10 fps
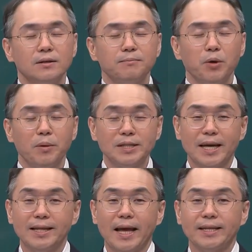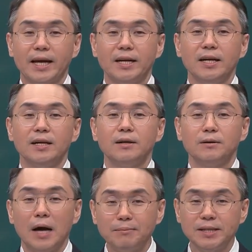surface scan
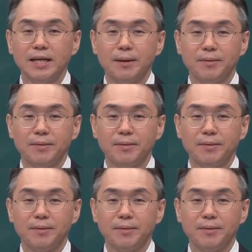data